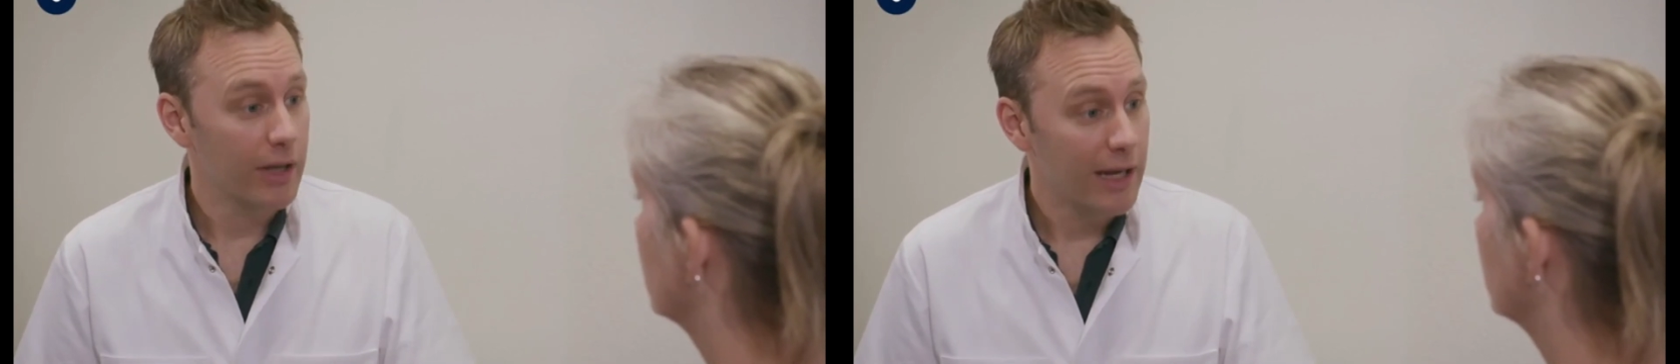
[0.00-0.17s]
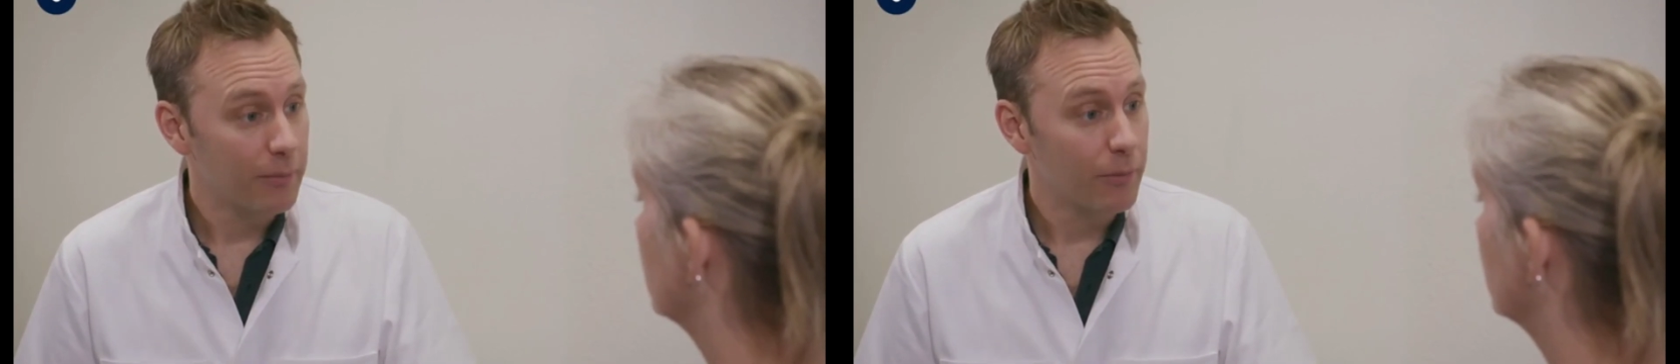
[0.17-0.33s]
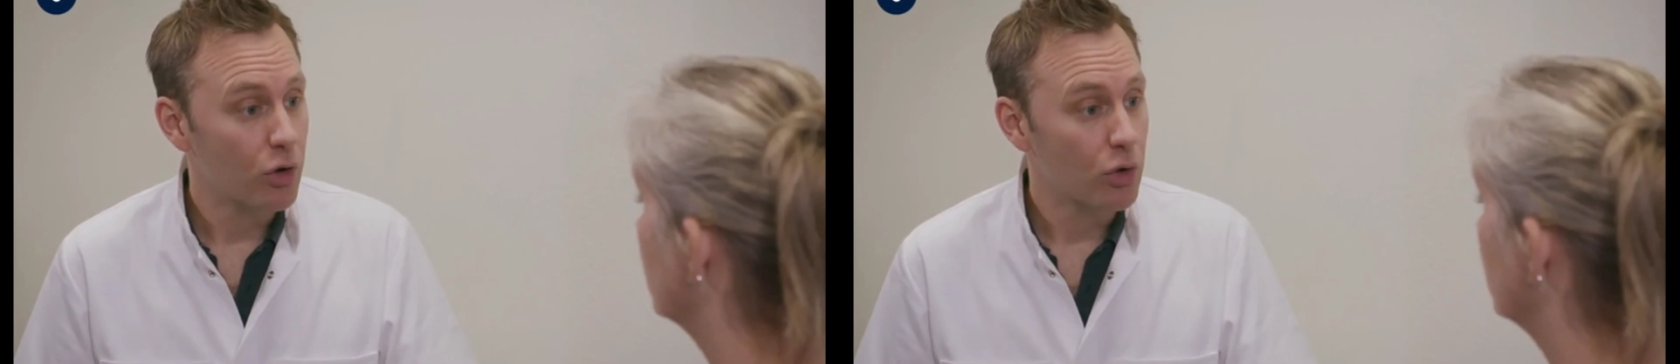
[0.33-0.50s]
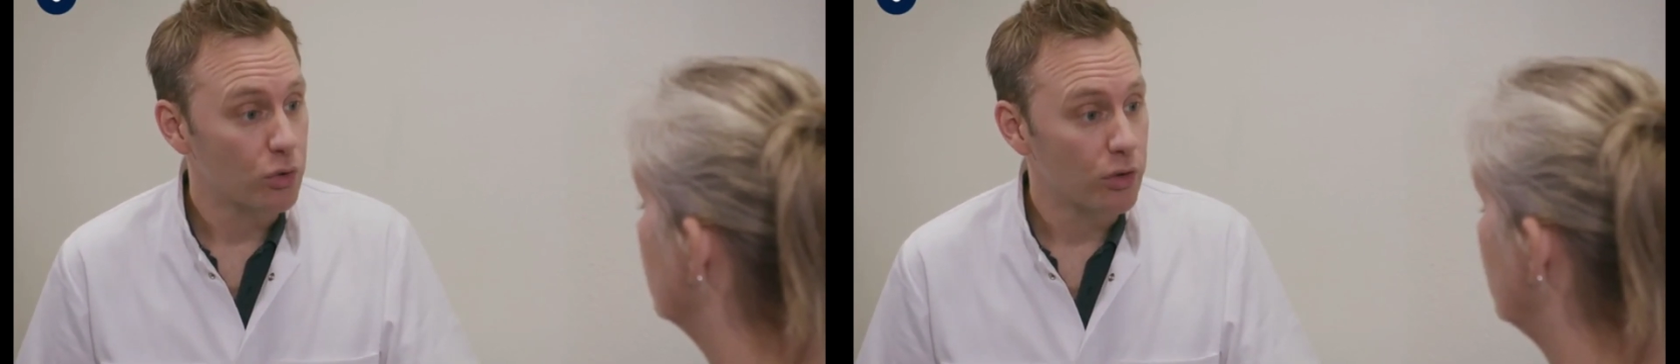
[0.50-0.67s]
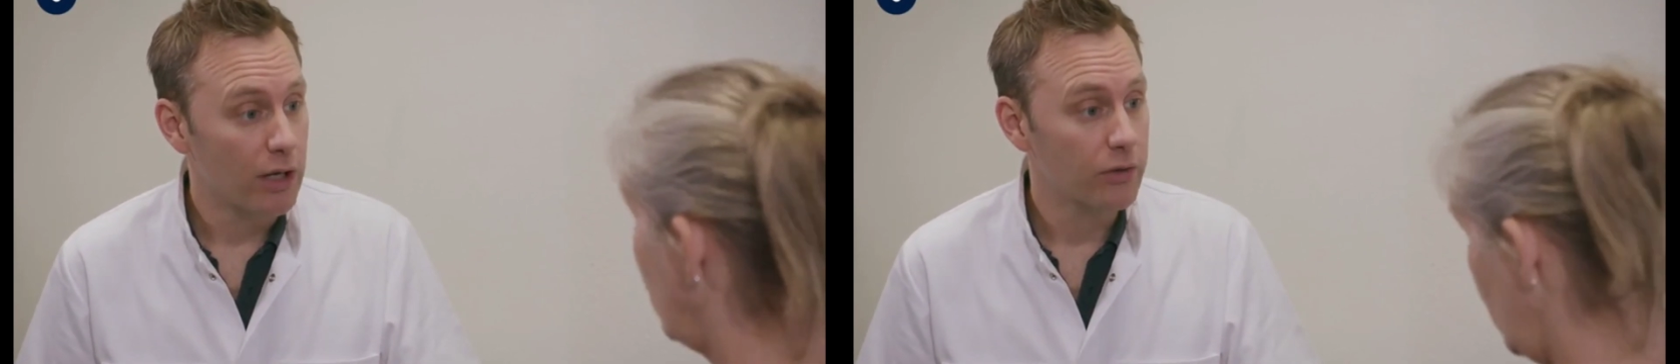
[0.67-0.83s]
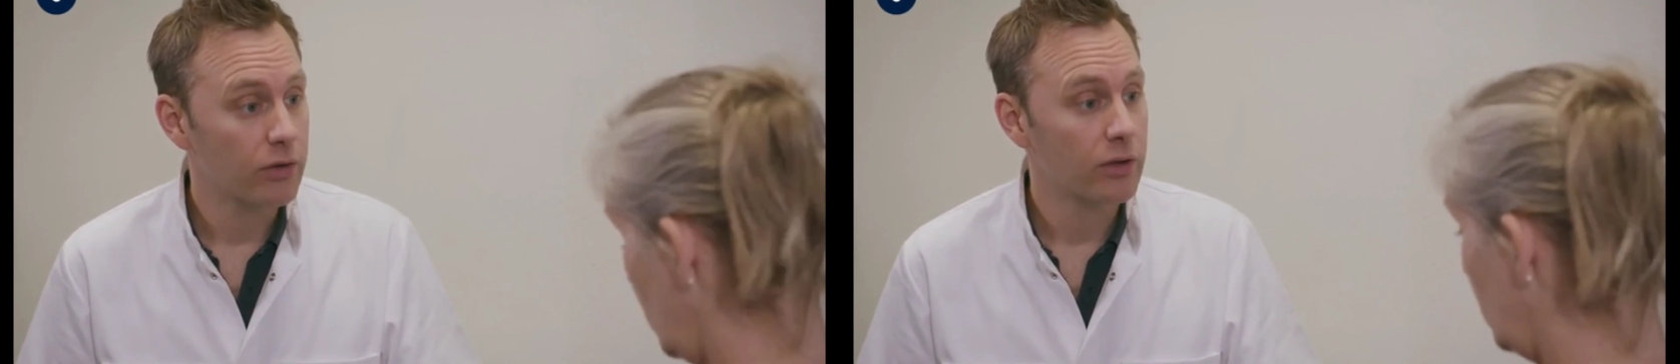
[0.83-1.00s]
the patient
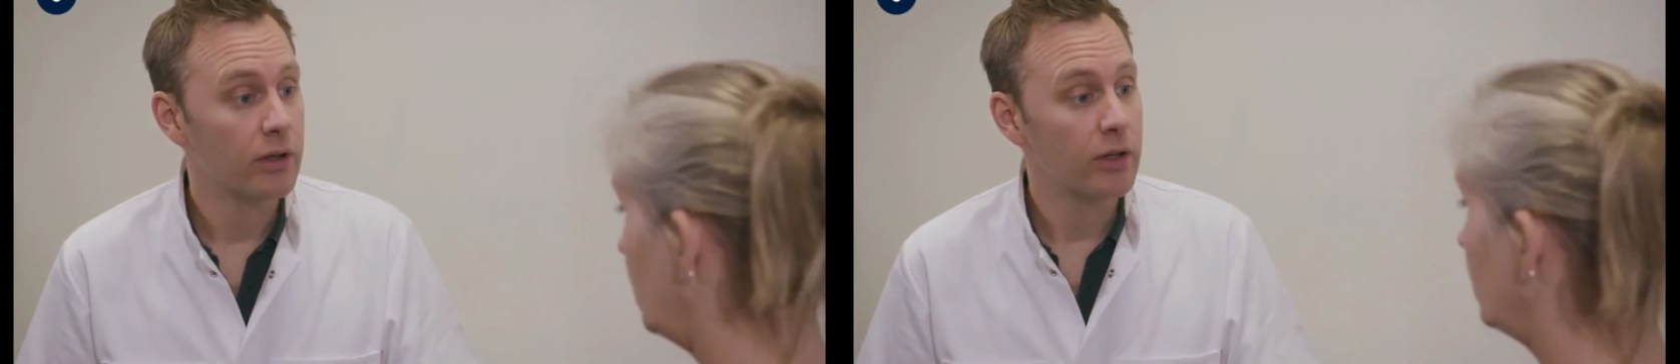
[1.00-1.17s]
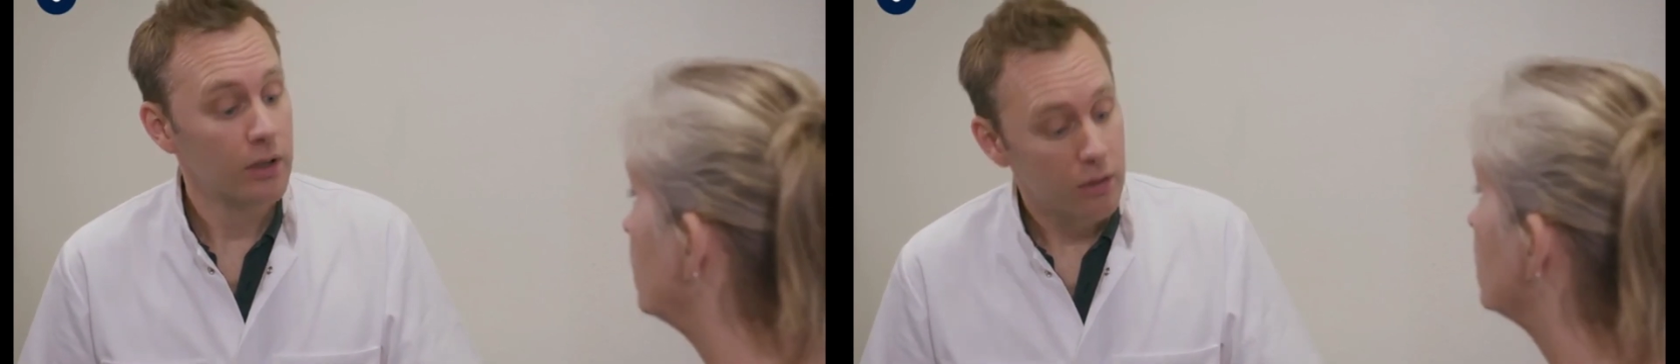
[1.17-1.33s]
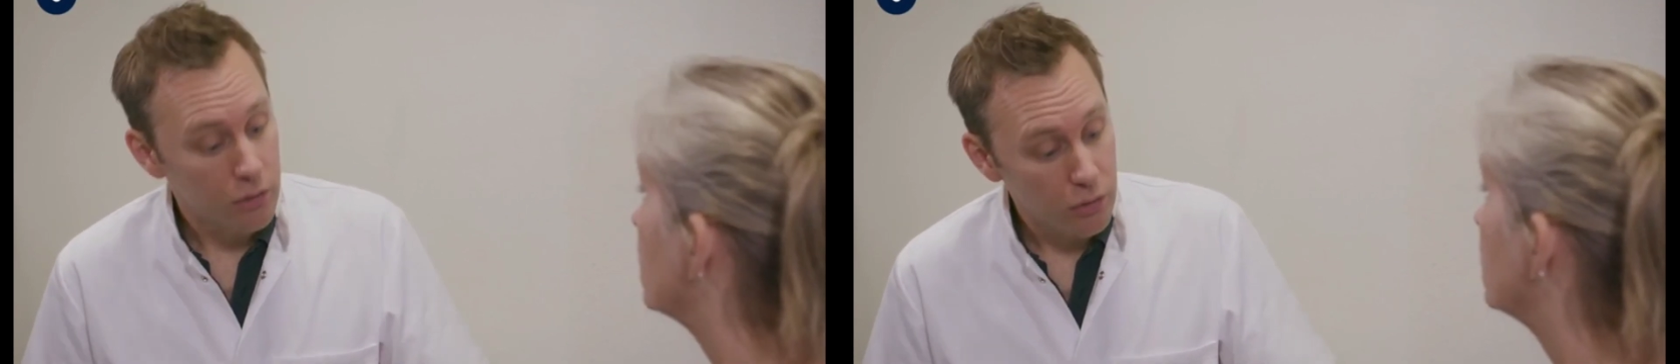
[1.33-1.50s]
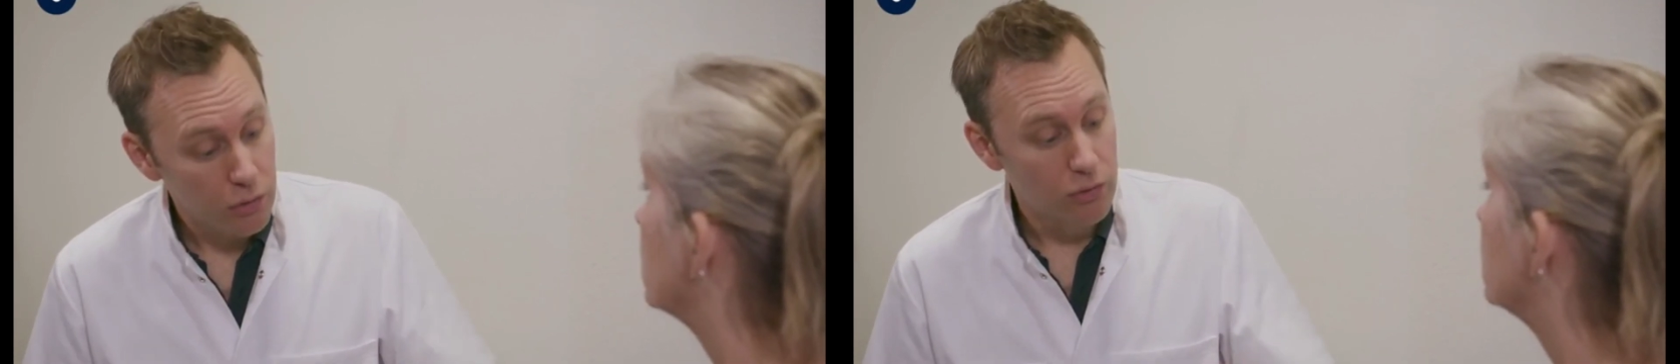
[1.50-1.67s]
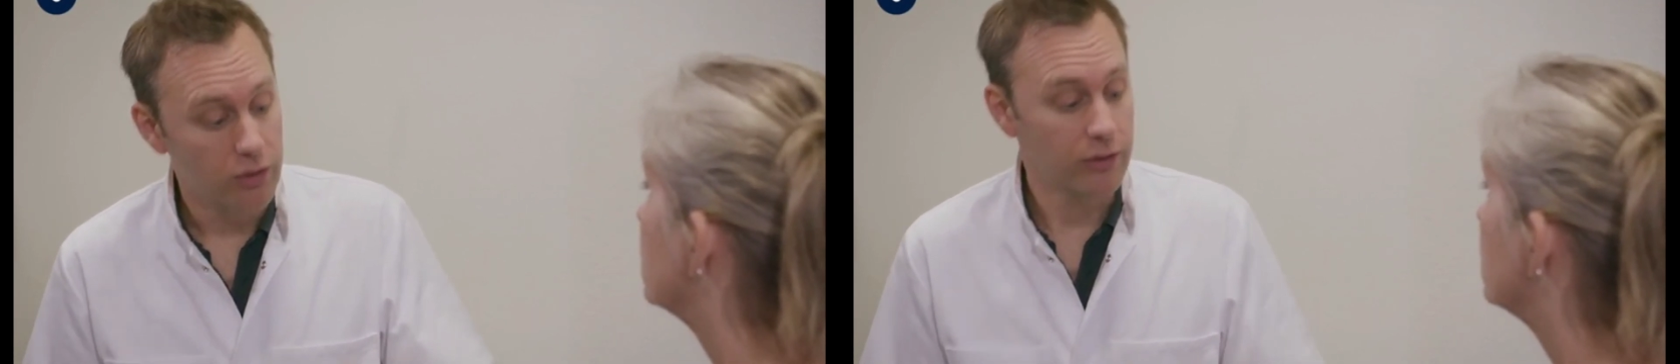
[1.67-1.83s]
is thanked and